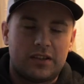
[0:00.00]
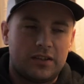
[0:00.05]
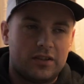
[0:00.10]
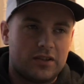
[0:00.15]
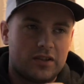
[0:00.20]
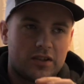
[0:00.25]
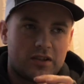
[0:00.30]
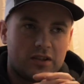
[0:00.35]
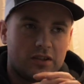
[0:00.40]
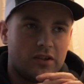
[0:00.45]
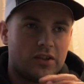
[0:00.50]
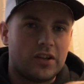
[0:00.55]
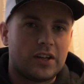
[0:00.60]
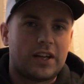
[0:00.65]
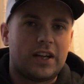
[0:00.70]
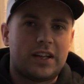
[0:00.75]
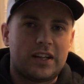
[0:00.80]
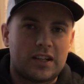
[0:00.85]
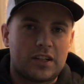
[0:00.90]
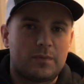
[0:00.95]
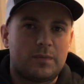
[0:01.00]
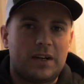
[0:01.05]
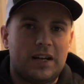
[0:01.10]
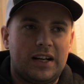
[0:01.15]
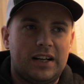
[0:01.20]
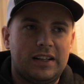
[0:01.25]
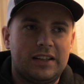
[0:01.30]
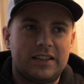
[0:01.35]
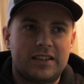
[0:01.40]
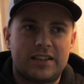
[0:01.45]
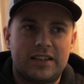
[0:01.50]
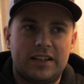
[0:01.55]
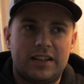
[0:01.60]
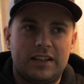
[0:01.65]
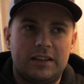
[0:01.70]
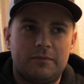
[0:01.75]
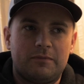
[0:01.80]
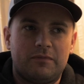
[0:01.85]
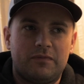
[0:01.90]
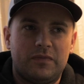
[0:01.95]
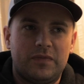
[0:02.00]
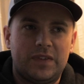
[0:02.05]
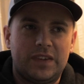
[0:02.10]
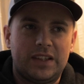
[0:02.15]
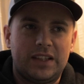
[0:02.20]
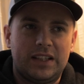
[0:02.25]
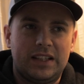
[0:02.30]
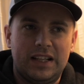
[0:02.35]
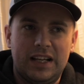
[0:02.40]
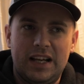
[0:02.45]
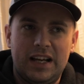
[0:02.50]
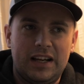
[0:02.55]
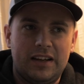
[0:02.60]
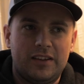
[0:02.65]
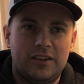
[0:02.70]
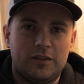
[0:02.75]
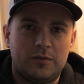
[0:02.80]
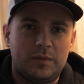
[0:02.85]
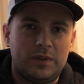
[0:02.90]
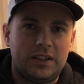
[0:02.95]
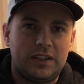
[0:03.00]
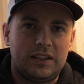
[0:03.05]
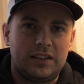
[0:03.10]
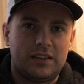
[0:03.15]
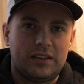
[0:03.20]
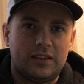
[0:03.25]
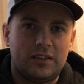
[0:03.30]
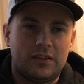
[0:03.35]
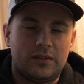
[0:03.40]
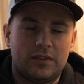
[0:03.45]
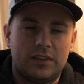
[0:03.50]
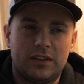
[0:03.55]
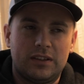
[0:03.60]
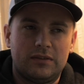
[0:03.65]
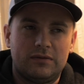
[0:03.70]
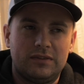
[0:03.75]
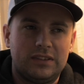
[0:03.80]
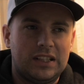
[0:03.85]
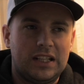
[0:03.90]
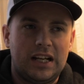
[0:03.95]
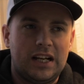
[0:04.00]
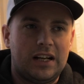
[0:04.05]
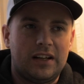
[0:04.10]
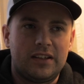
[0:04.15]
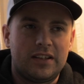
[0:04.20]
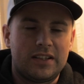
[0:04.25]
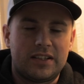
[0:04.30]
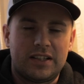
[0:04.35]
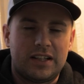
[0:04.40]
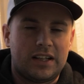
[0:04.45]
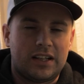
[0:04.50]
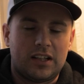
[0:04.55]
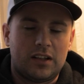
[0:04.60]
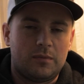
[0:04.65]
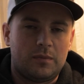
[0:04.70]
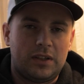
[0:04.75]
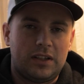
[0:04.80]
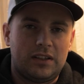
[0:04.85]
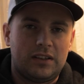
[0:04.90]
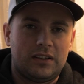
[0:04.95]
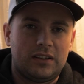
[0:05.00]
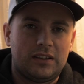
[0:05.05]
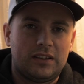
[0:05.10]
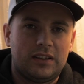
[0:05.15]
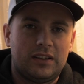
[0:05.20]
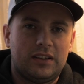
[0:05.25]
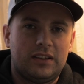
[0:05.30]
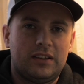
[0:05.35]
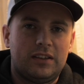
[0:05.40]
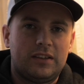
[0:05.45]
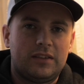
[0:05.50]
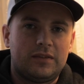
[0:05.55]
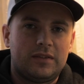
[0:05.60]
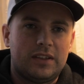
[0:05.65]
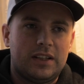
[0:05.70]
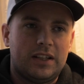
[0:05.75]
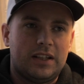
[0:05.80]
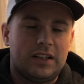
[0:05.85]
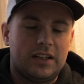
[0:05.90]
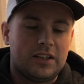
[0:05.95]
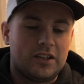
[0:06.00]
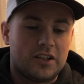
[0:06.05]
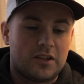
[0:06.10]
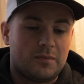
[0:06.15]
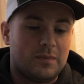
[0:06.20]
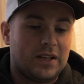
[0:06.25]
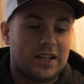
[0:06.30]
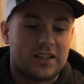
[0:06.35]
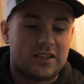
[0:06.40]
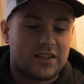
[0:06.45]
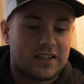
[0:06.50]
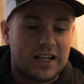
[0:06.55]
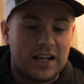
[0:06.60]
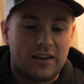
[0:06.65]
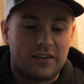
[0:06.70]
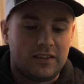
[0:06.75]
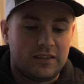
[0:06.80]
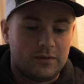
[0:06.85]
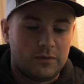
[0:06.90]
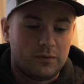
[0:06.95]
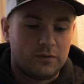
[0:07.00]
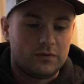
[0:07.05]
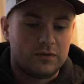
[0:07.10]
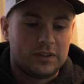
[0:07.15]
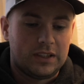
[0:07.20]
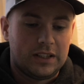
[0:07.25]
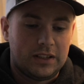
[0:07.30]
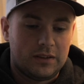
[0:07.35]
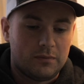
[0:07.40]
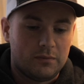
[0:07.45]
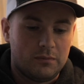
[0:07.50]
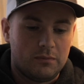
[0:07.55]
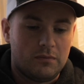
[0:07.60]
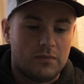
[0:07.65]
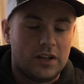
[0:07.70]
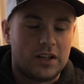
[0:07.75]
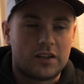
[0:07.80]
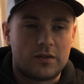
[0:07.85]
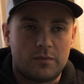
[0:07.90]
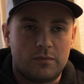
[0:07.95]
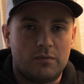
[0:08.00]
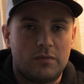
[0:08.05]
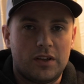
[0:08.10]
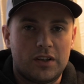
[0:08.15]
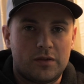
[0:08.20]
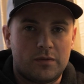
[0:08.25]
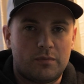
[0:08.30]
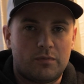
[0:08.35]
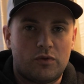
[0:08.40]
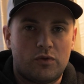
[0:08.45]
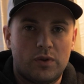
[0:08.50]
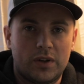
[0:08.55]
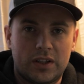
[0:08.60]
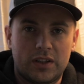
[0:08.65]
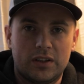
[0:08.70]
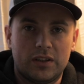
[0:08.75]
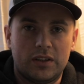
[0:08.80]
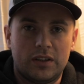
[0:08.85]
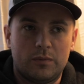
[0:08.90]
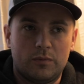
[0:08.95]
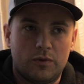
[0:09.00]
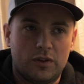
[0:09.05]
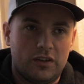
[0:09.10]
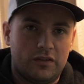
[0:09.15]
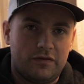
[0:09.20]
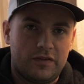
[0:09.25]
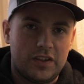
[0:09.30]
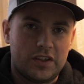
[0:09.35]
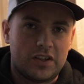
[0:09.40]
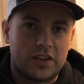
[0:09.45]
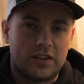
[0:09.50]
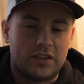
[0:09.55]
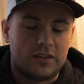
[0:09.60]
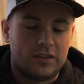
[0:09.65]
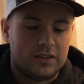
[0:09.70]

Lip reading: just look at a spot and say, yeah, he'll be here, or nah, he's not gonna be here. And it just makes scouting like much, much quicker and more efficient.